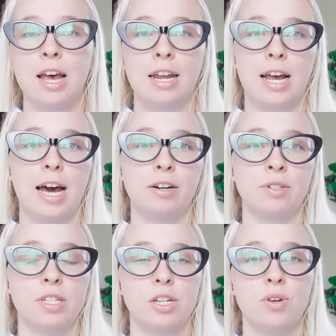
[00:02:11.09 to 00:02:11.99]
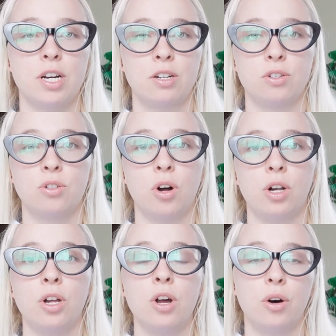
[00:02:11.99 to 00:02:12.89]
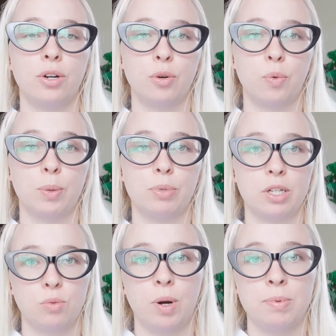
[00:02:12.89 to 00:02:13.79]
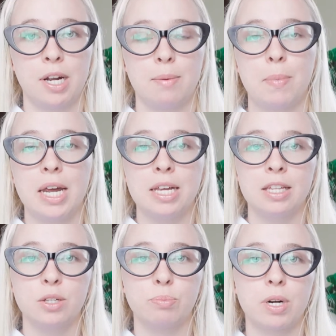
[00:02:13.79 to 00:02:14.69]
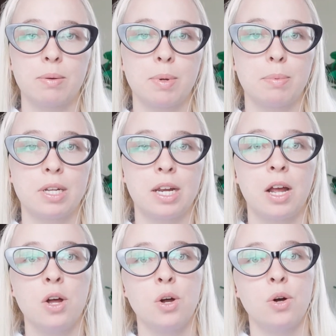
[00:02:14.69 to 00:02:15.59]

and add-ons that you can install on your WordPress website, making this probably